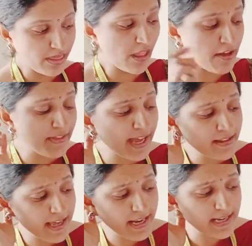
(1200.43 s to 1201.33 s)

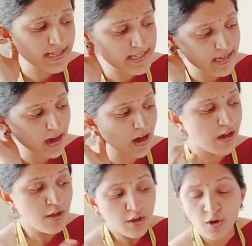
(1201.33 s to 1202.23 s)
Then there is
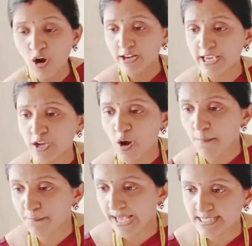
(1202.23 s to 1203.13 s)
Golgi
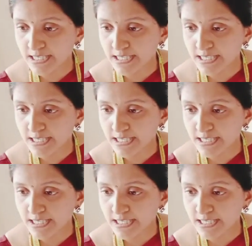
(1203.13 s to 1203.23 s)
complex,